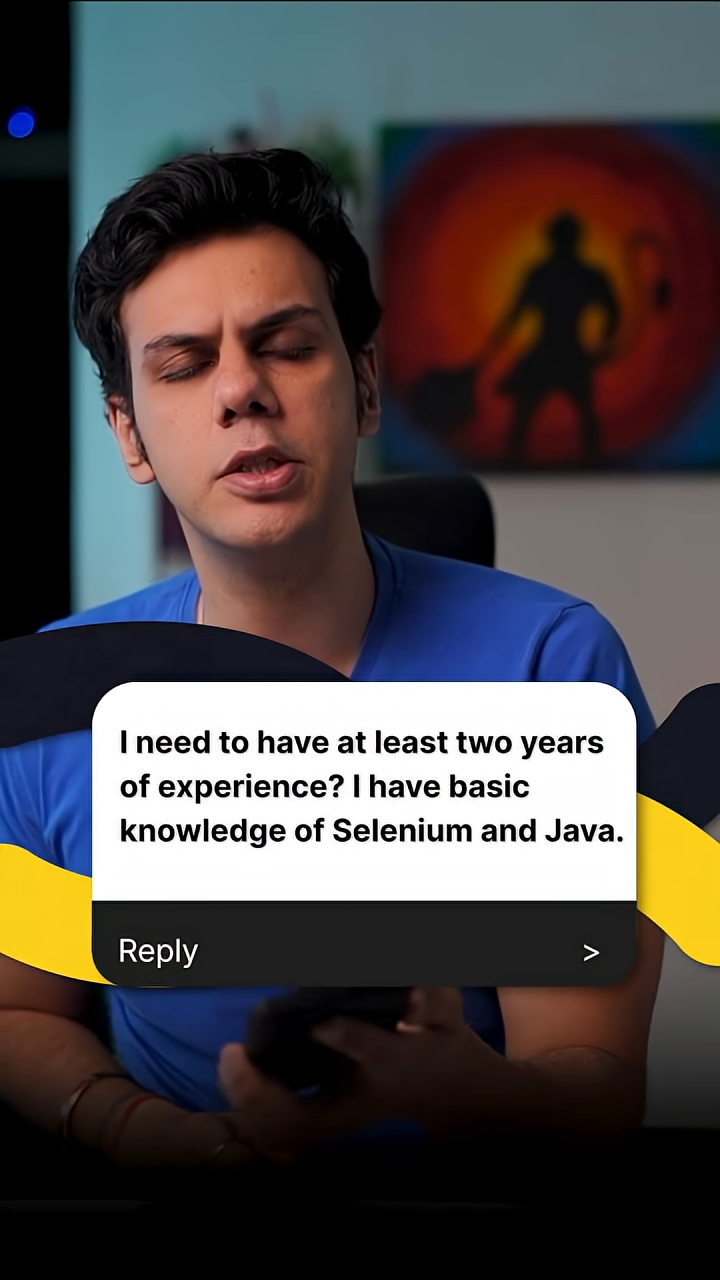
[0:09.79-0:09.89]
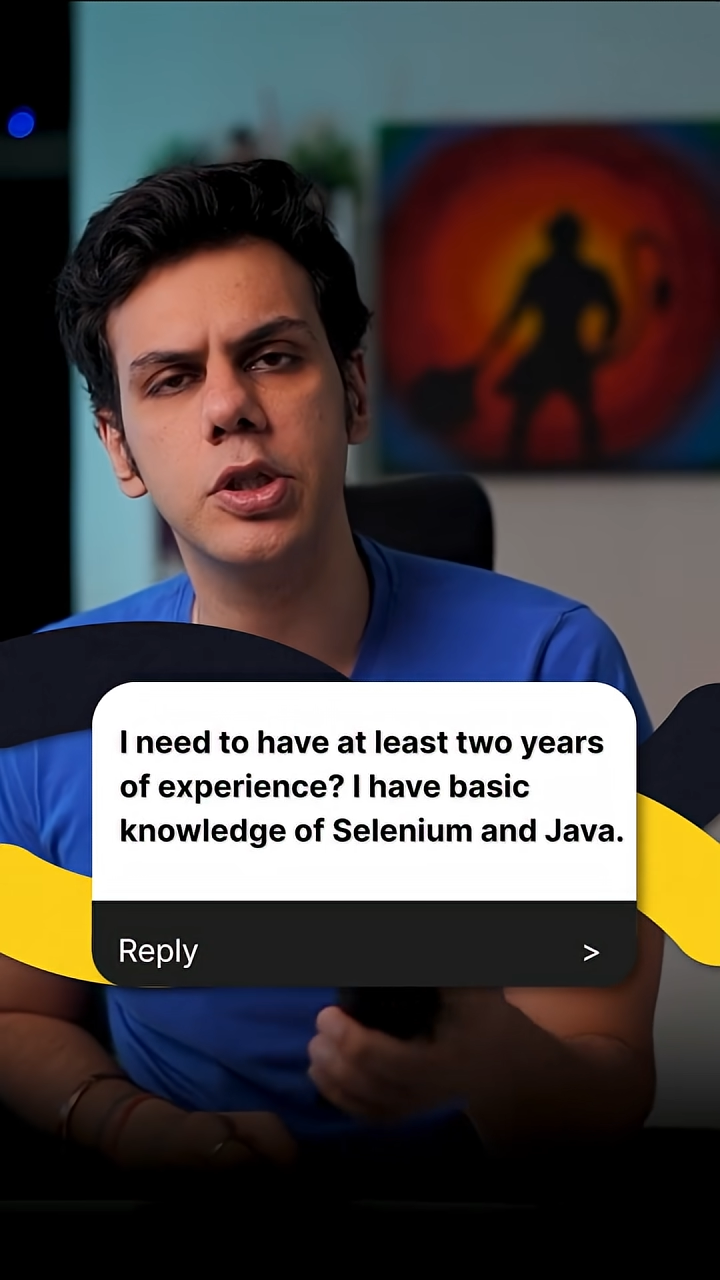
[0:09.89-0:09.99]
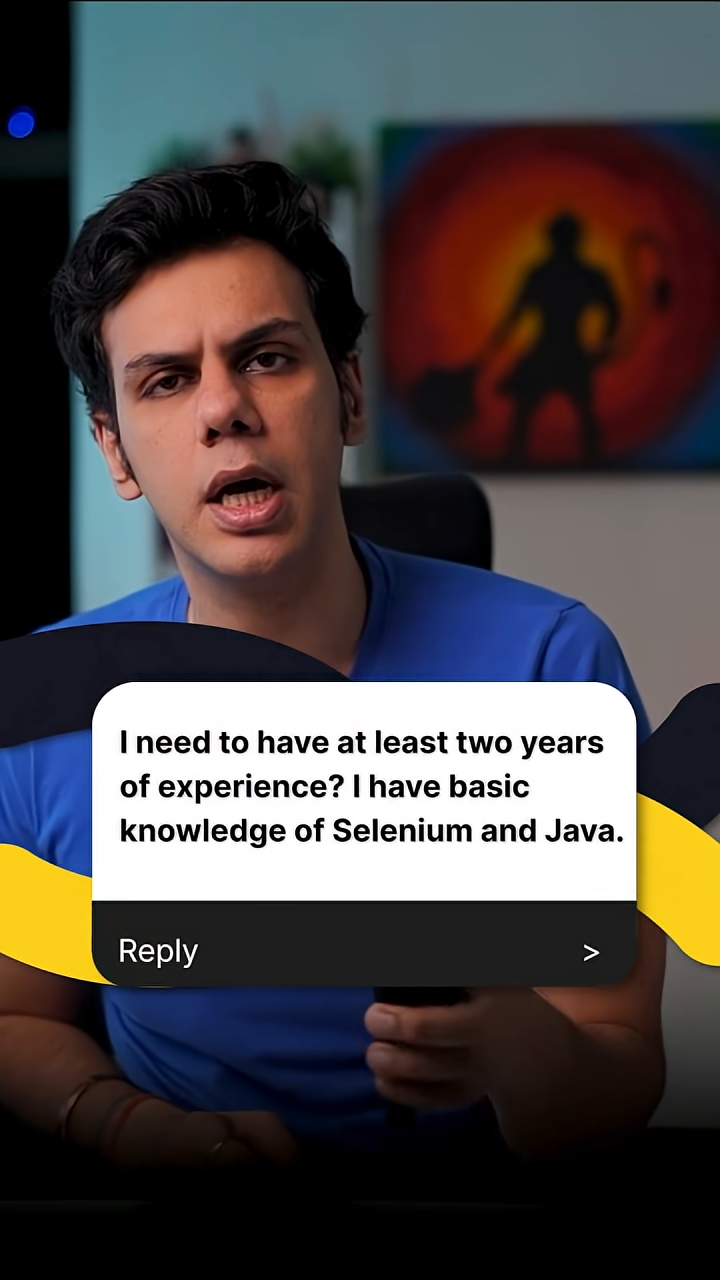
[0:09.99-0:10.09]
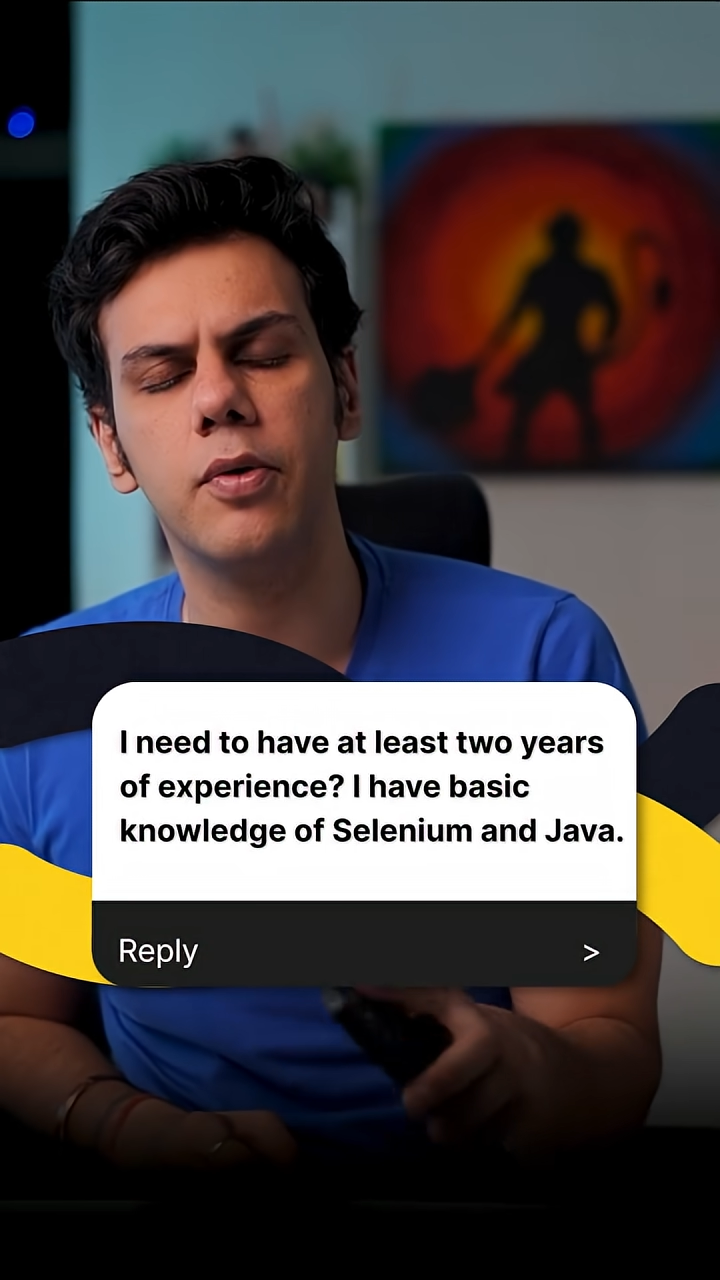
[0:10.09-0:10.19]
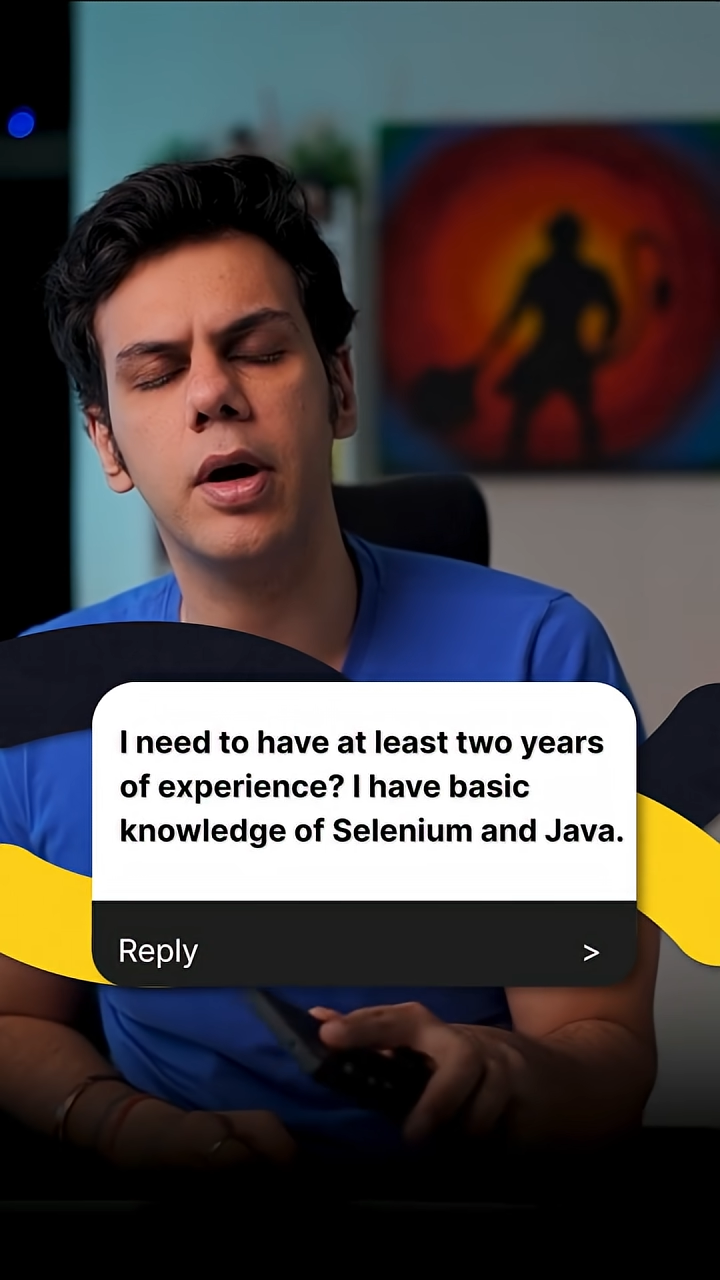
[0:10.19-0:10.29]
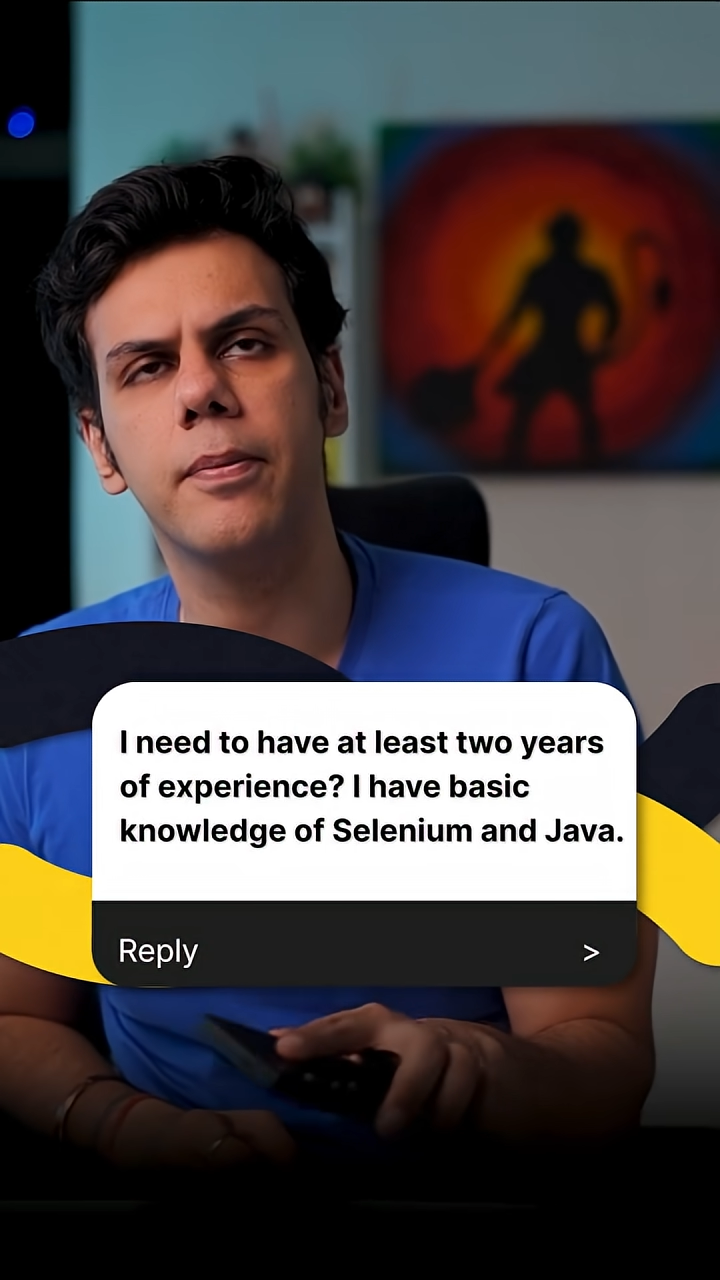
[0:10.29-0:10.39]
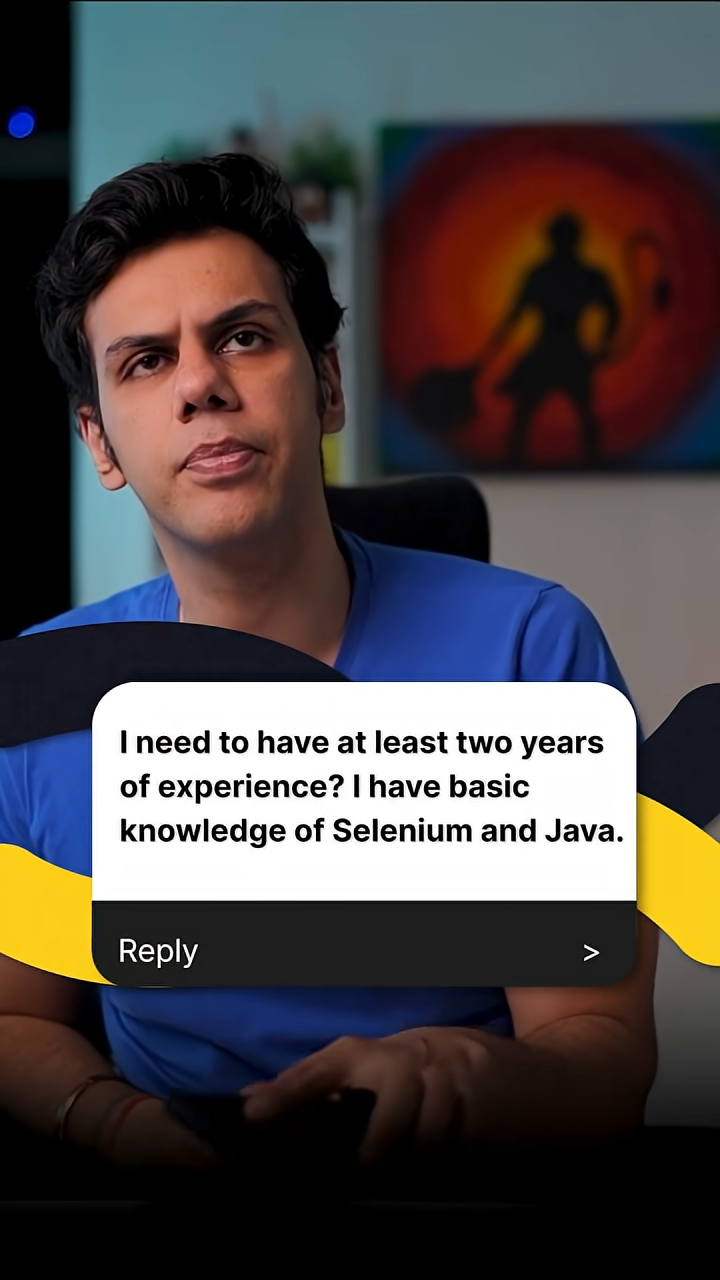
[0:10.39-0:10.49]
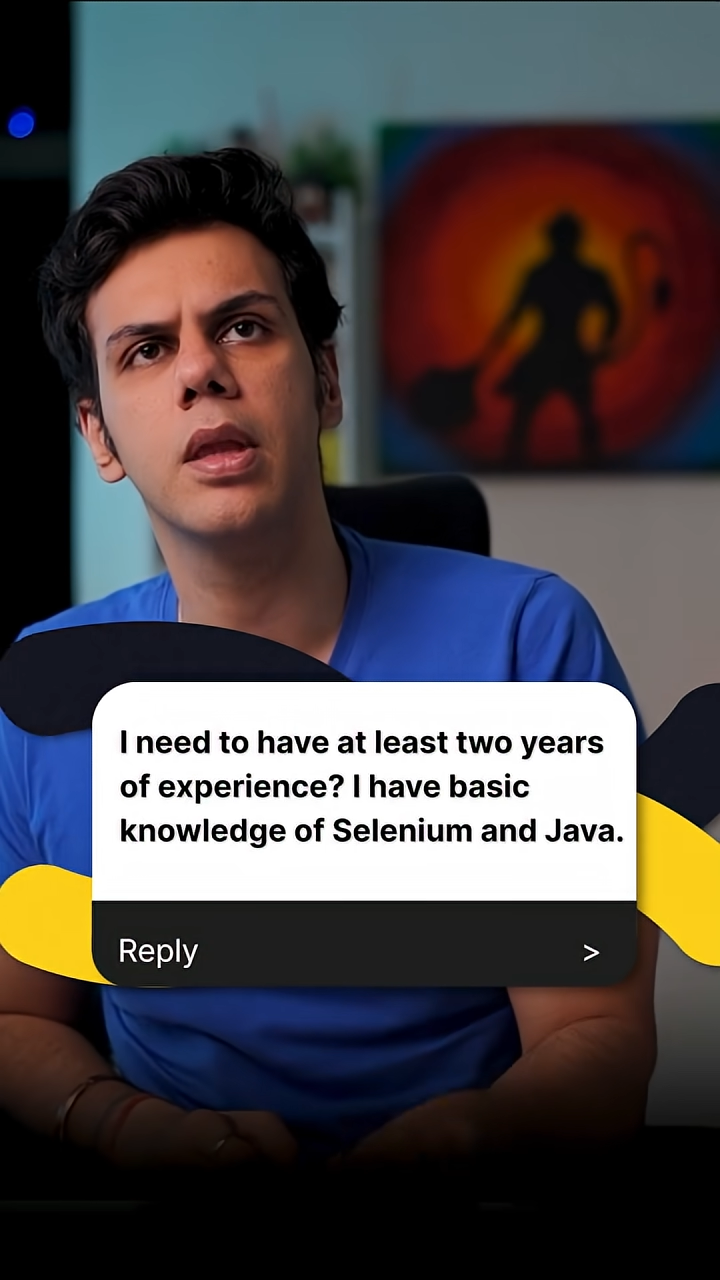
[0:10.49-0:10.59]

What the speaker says: and Java.